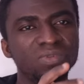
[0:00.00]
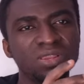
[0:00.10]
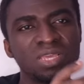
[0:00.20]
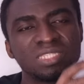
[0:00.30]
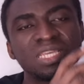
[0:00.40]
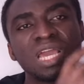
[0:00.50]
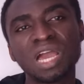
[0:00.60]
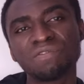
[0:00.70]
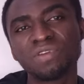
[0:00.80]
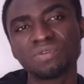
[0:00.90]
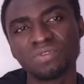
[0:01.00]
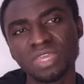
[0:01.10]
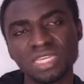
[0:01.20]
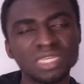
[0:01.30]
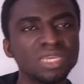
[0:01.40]
let's say, half a
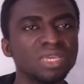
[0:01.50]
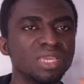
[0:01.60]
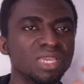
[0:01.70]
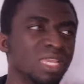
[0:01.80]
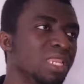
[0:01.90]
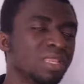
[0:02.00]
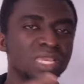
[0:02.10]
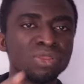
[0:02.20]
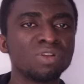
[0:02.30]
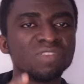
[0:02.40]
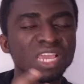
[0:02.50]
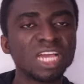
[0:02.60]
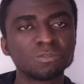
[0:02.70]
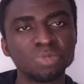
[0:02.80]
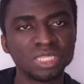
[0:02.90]
grade in any of the
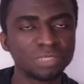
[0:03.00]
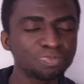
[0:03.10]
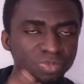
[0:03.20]
aspects.